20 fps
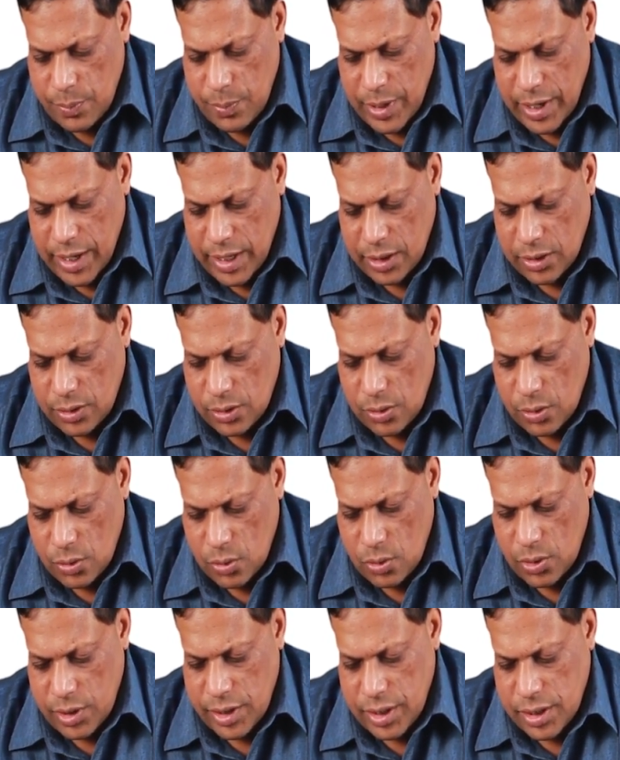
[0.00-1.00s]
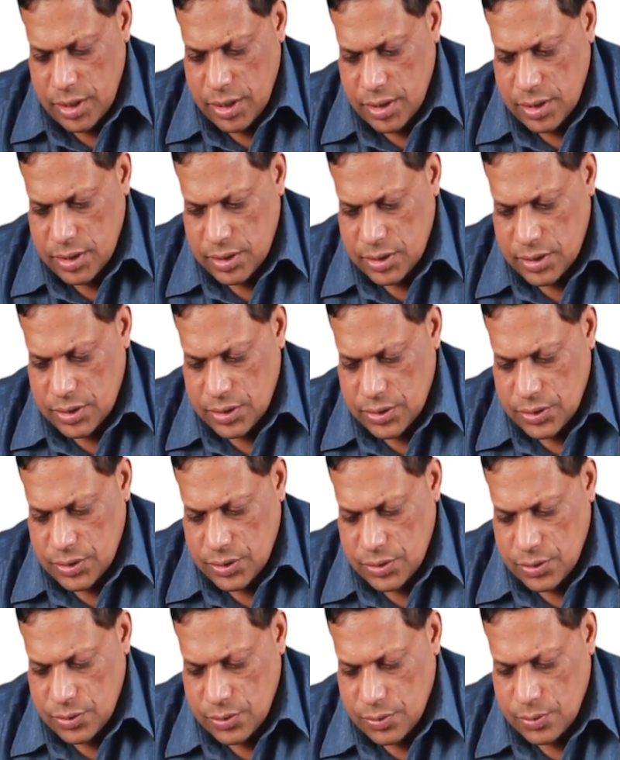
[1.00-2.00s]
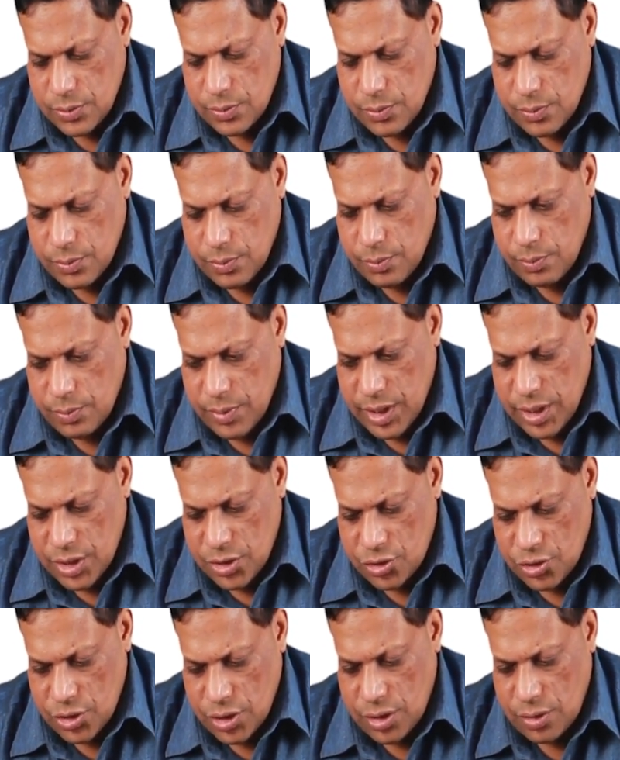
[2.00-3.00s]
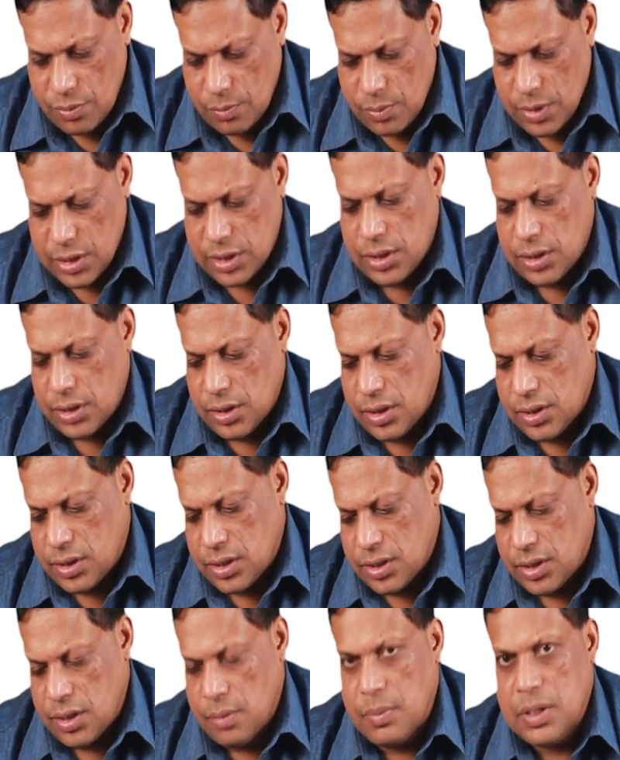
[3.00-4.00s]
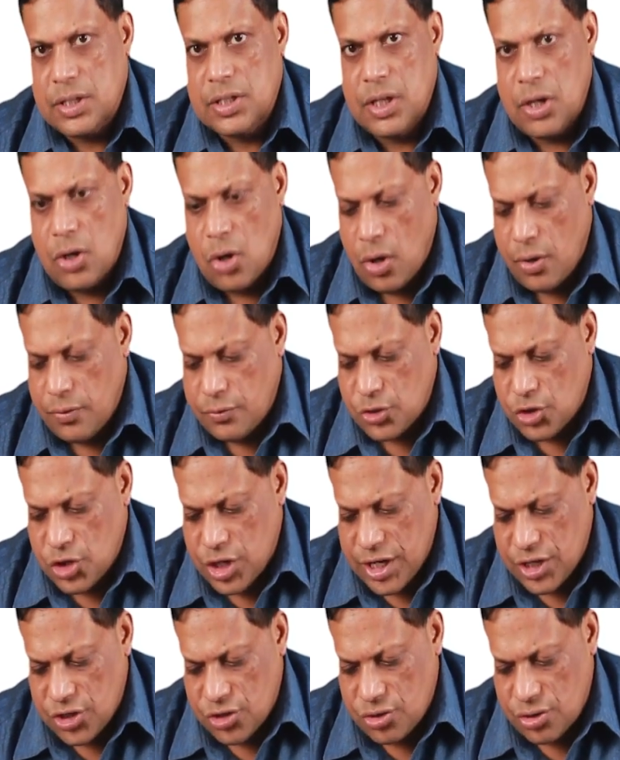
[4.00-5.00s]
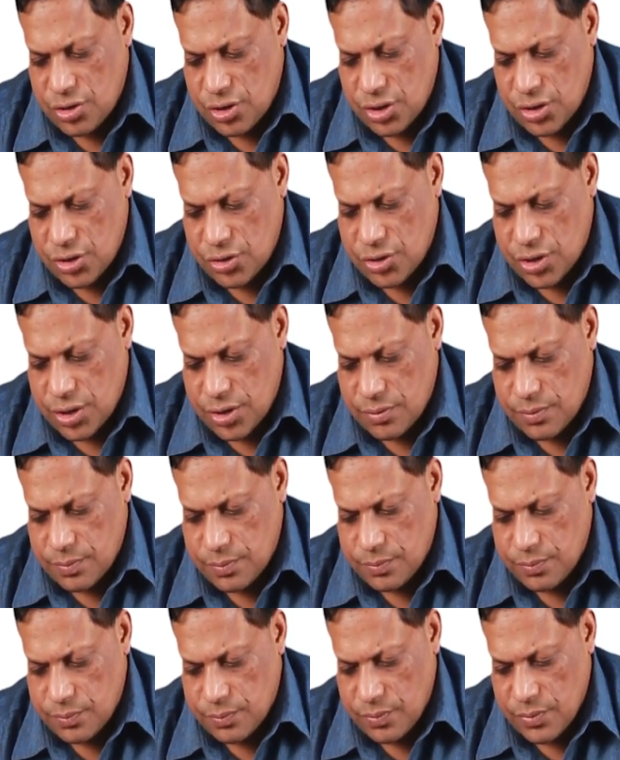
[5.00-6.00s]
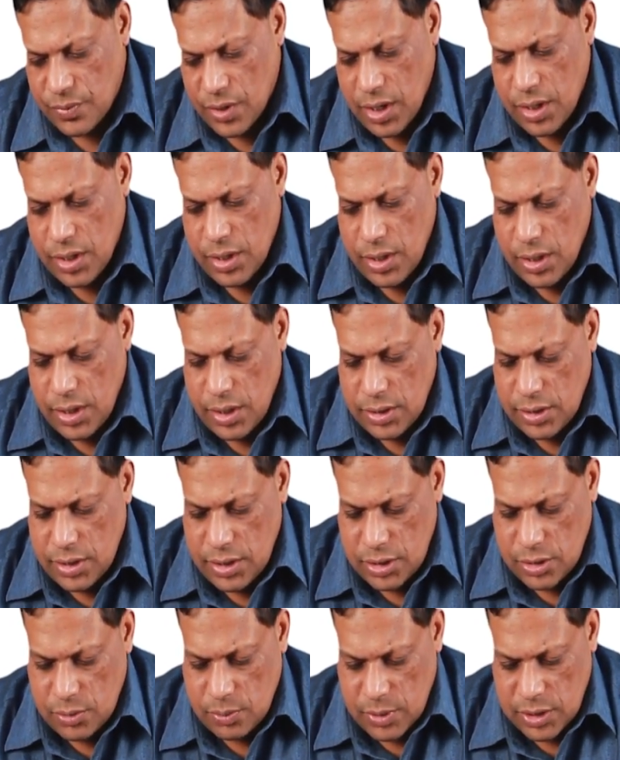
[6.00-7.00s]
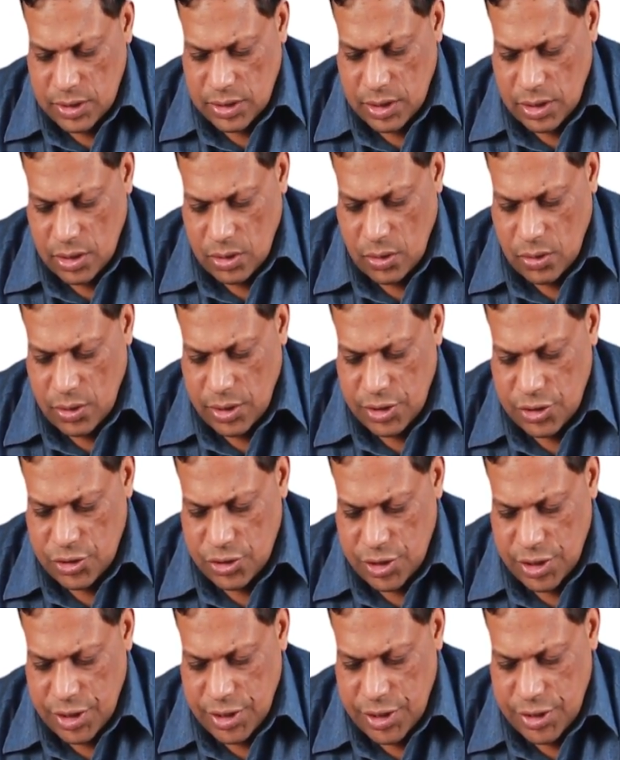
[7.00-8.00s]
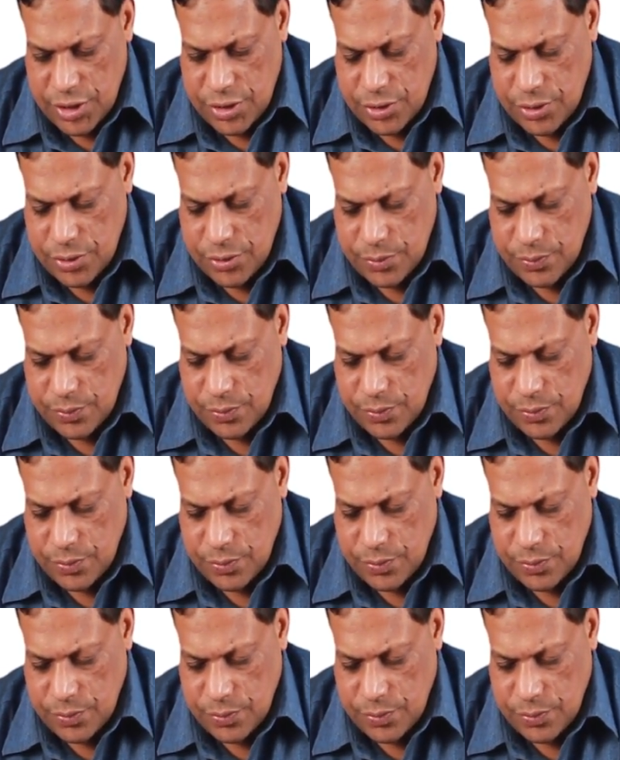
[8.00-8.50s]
Pectoralis major muscle. This is the muscle of chest region. This muscle originates